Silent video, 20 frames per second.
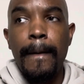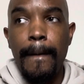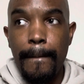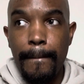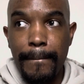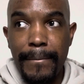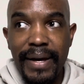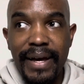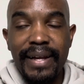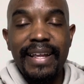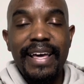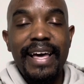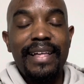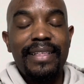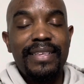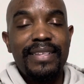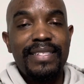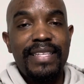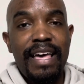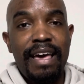But at
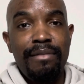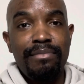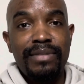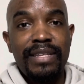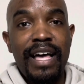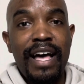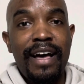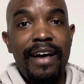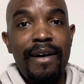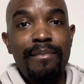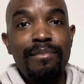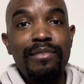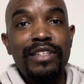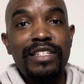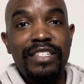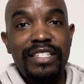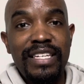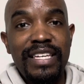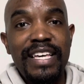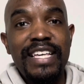the same time,
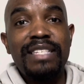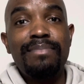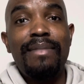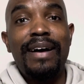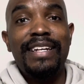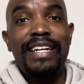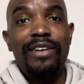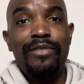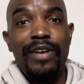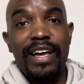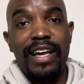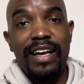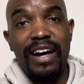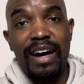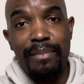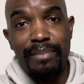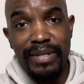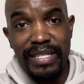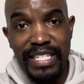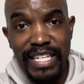she is my direct
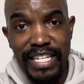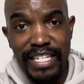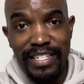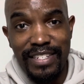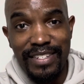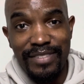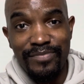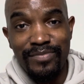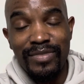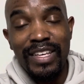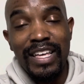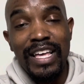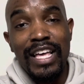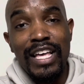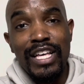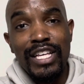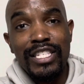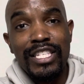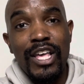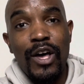competition.
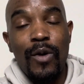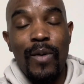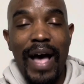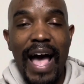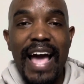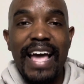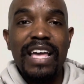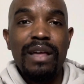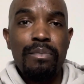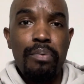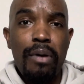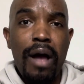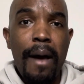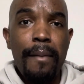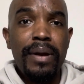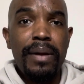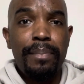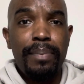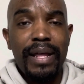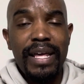So I can
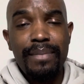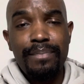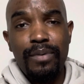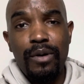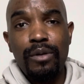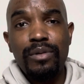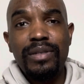probably play both